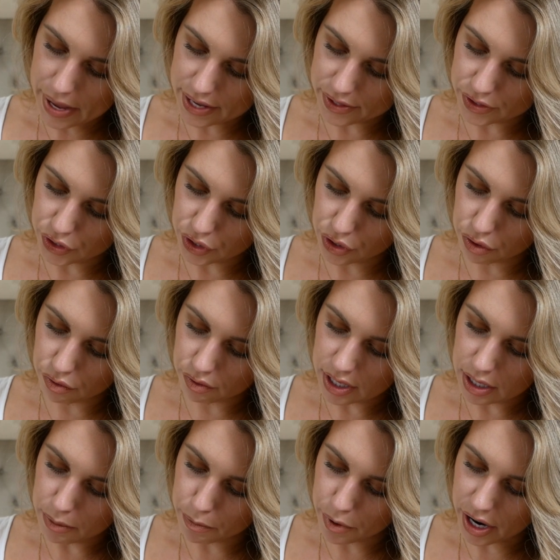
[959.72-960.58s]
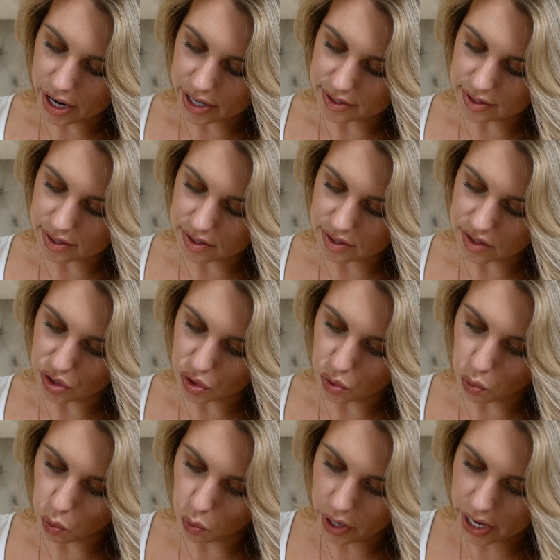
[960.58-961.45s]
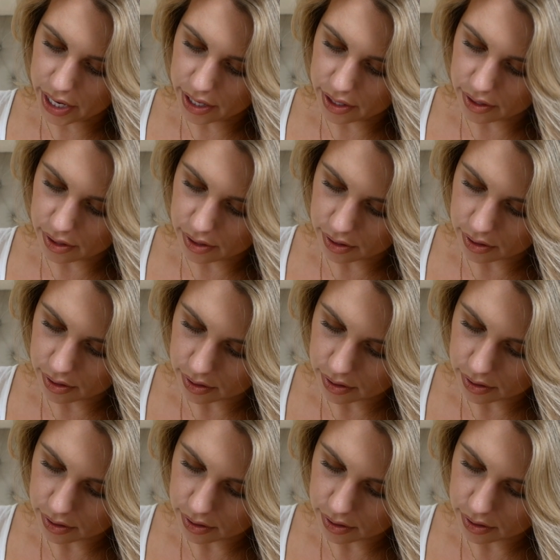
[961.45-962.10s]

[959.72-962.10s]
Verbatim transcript: Match three prizes to win.